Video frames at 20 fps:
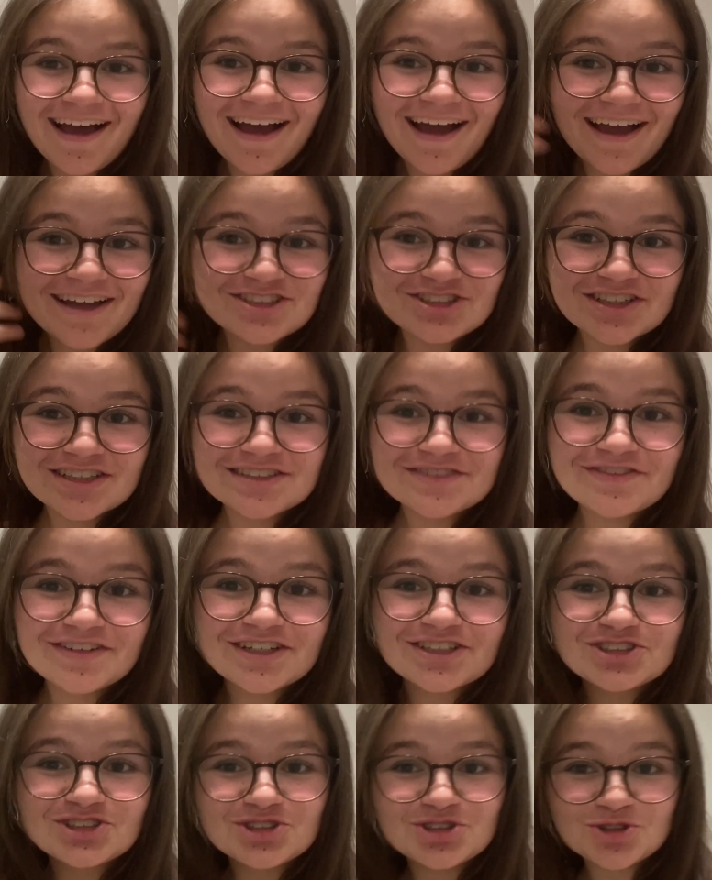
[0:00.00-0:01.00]
I just
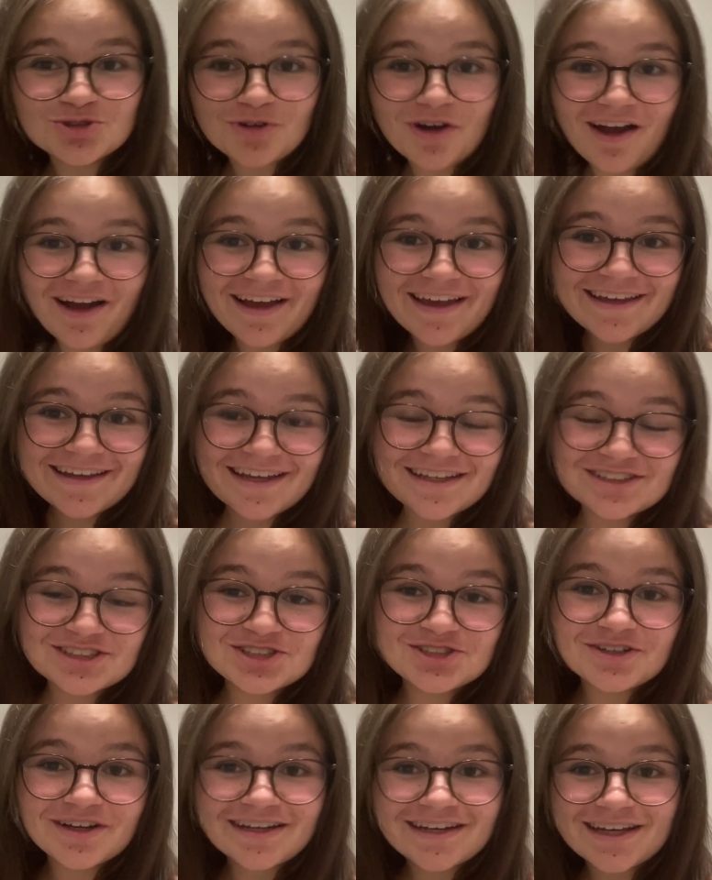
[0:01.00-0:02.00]
finished drying and
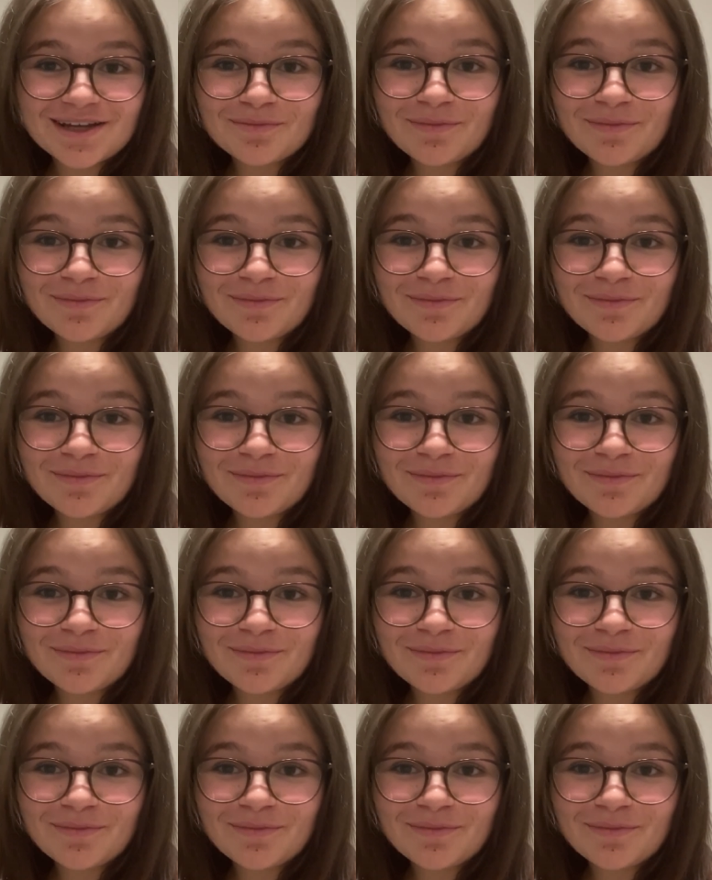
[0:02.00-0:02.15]
straightening